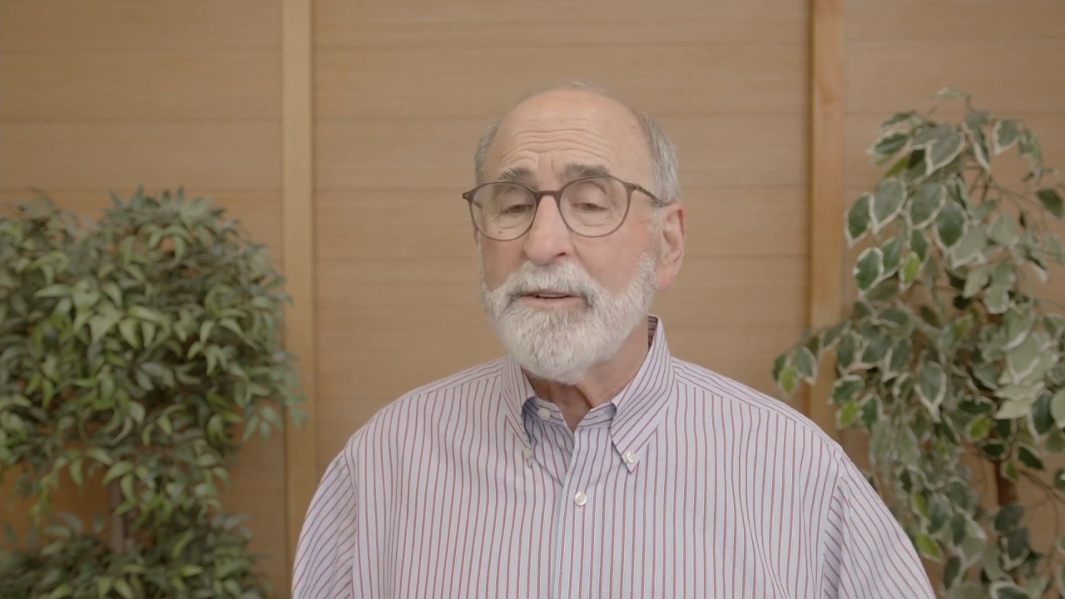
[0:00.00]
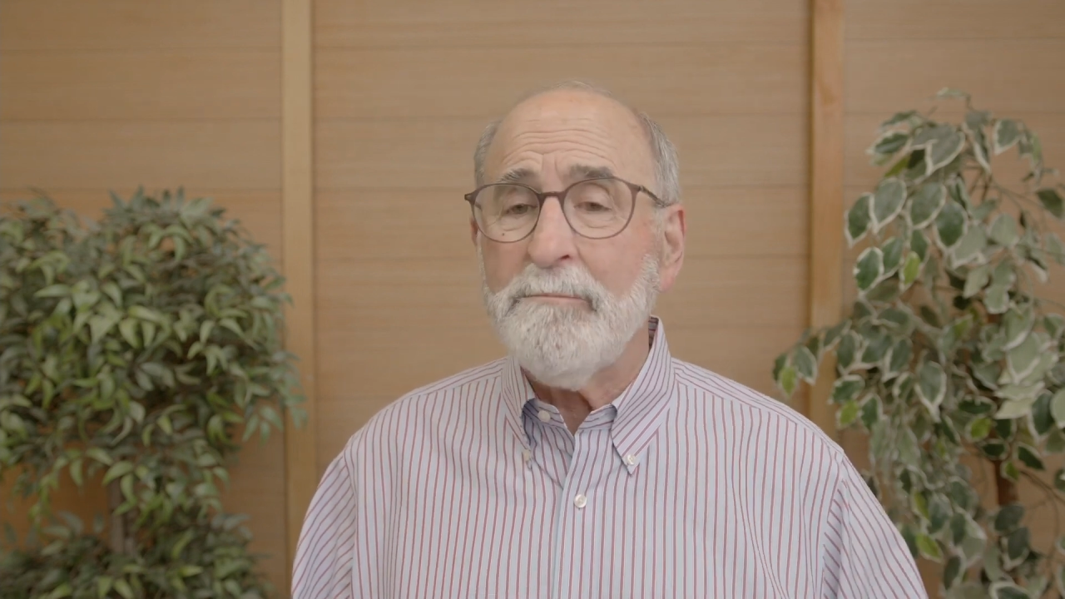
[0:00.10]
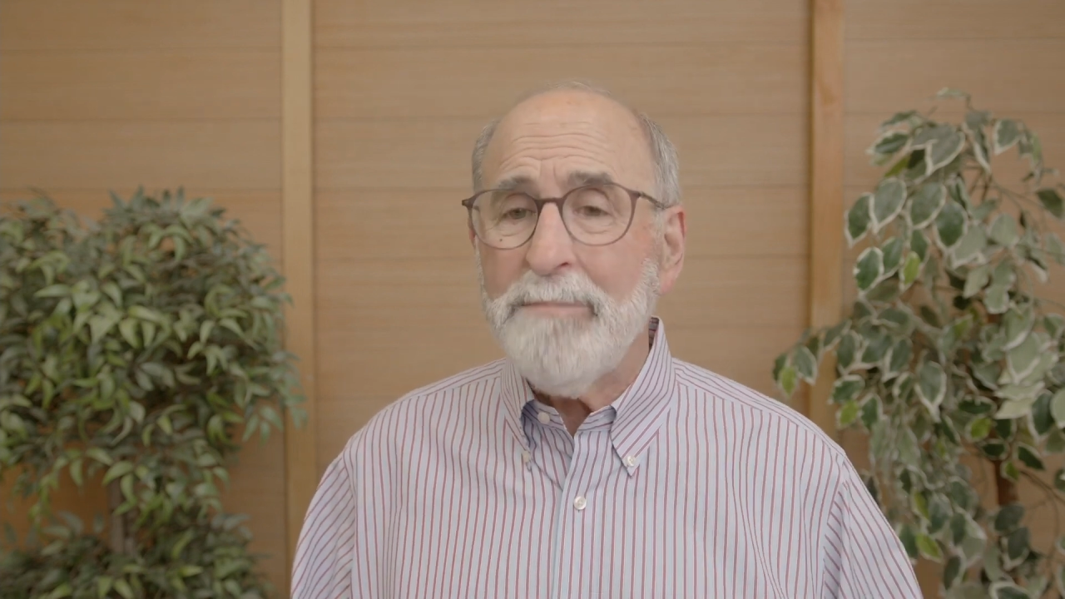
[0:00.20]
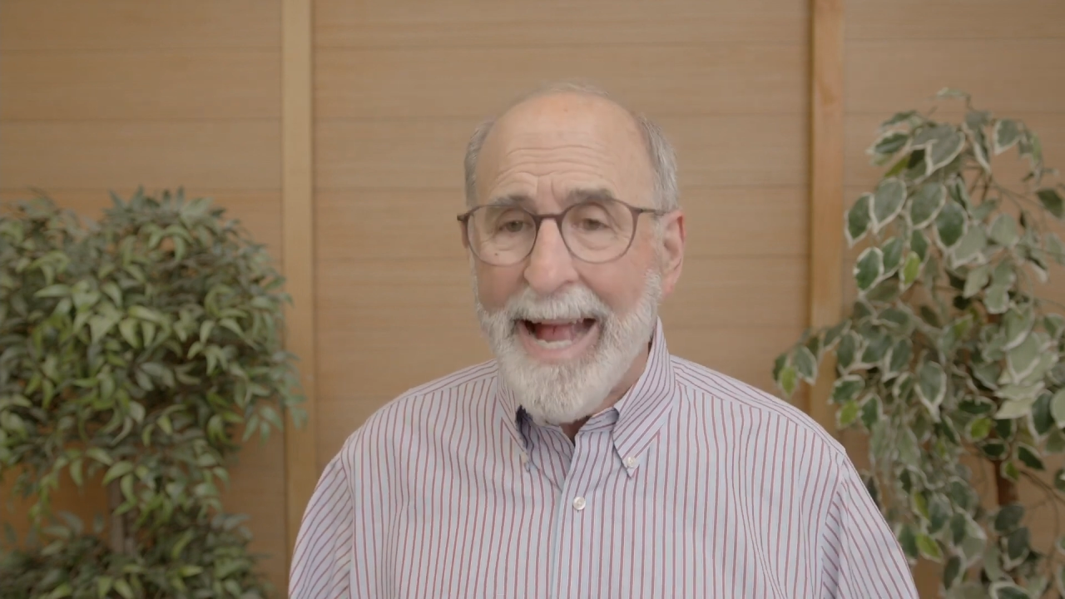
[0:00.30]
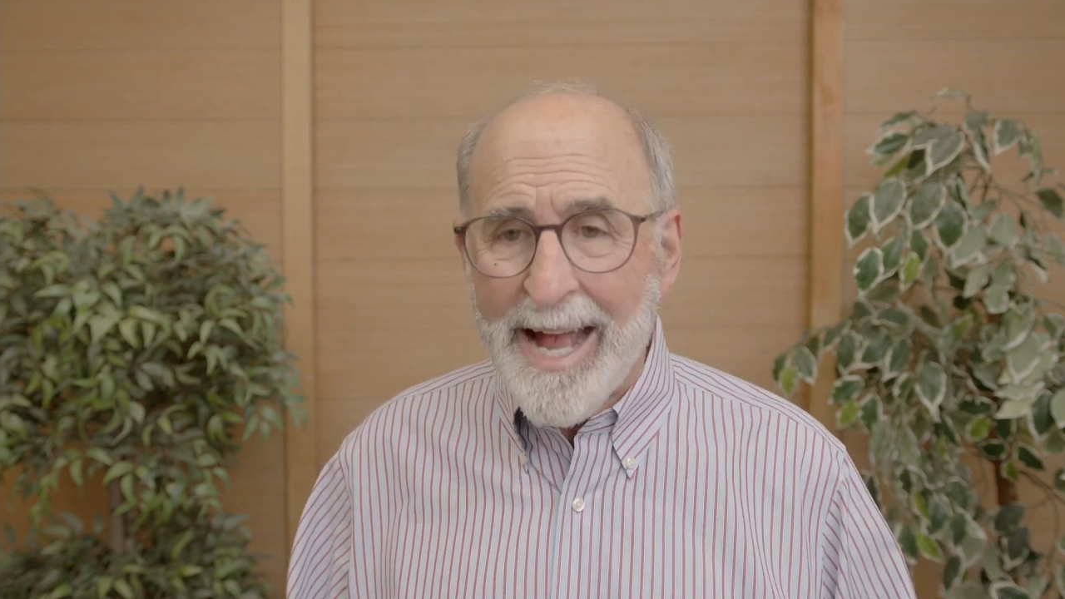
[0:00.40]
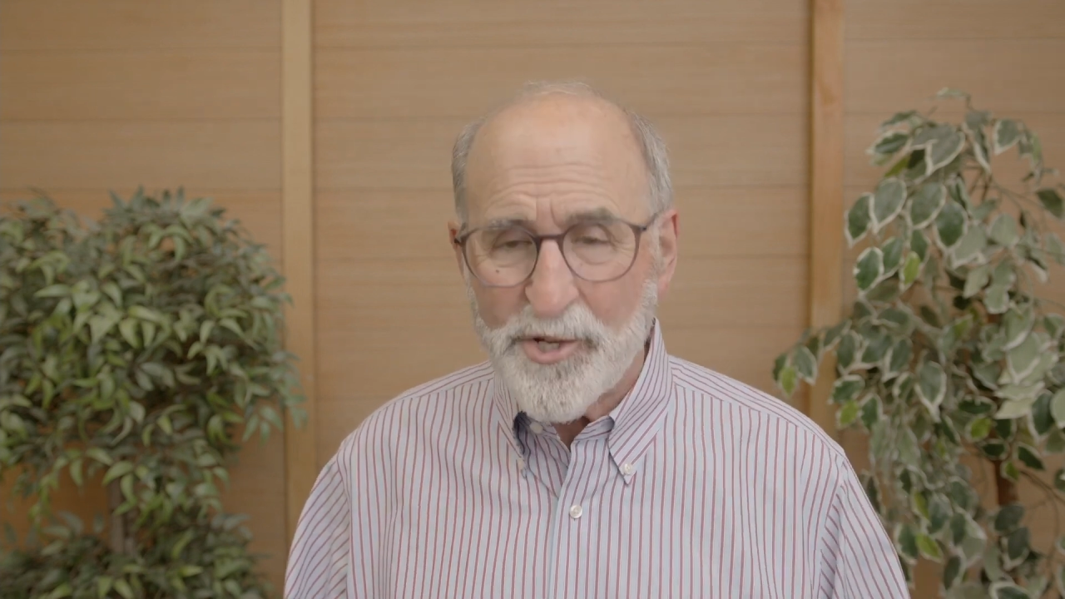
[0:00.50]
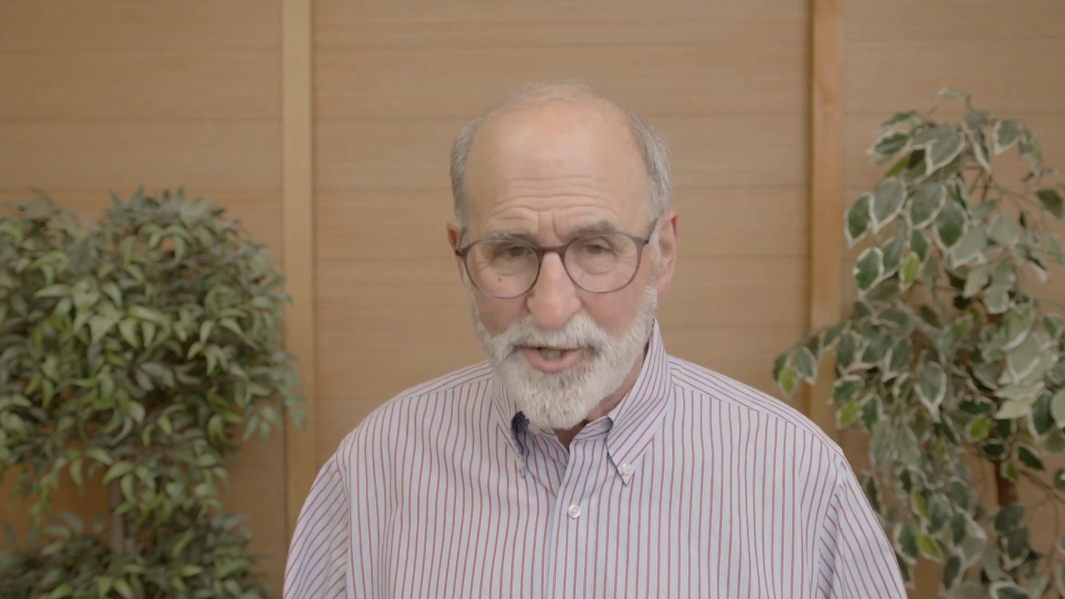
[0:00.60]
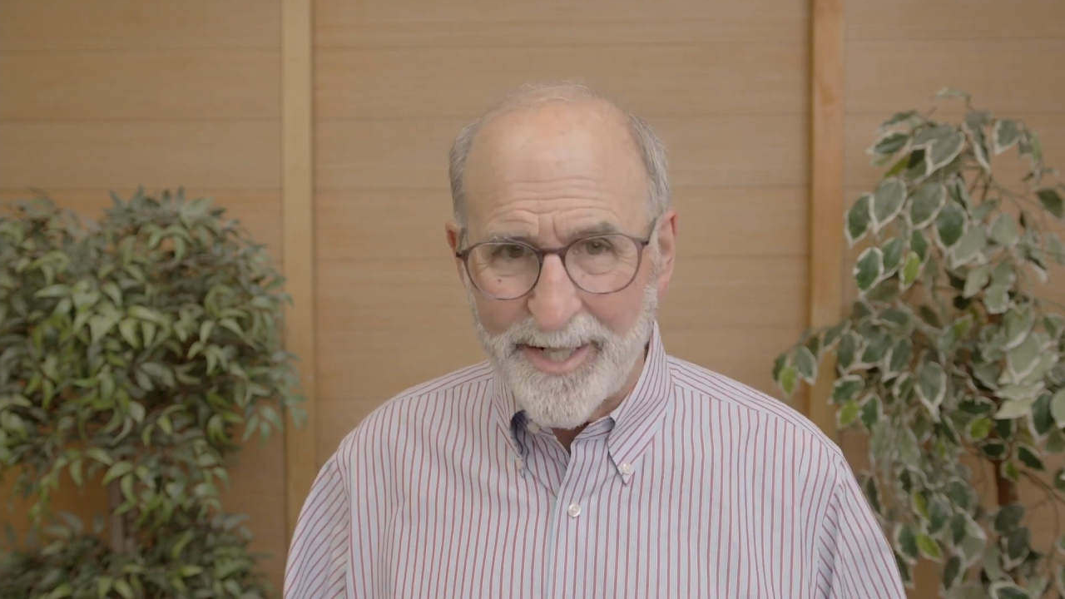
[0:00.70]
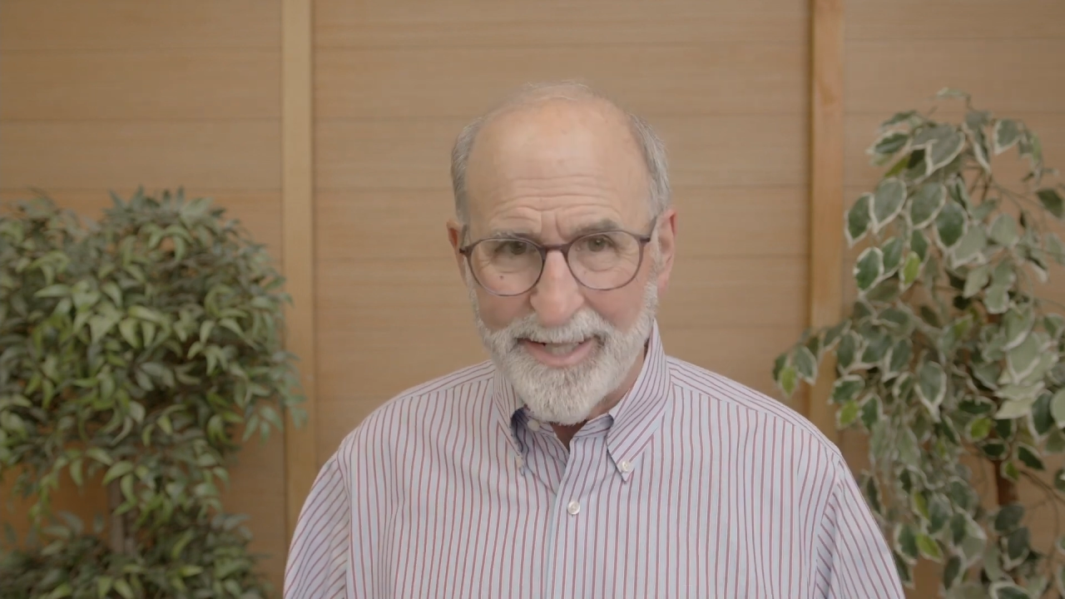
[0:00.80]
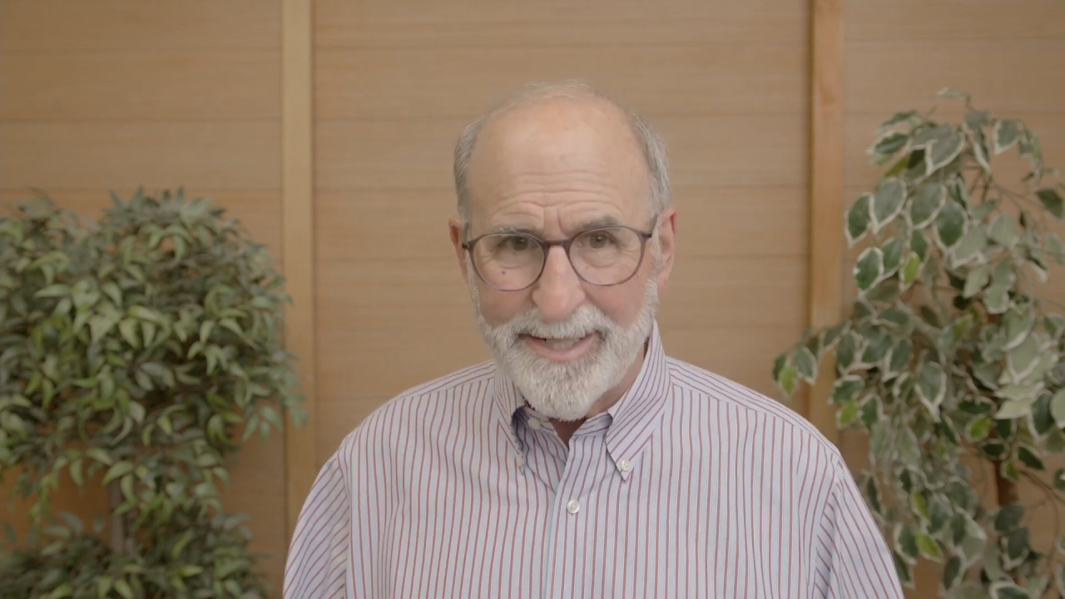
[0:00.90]

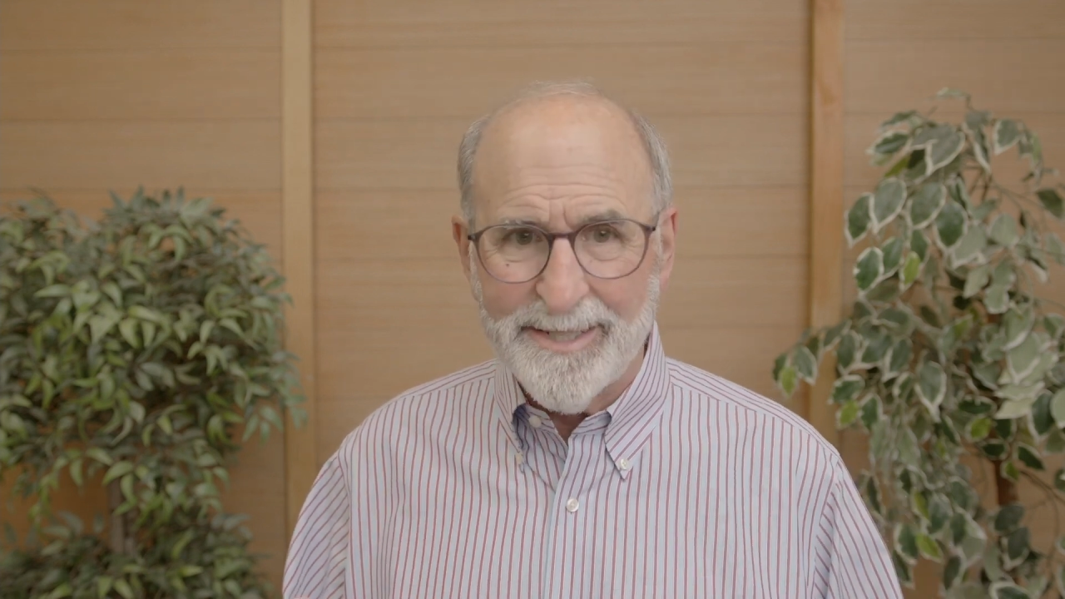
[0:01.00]
compassion.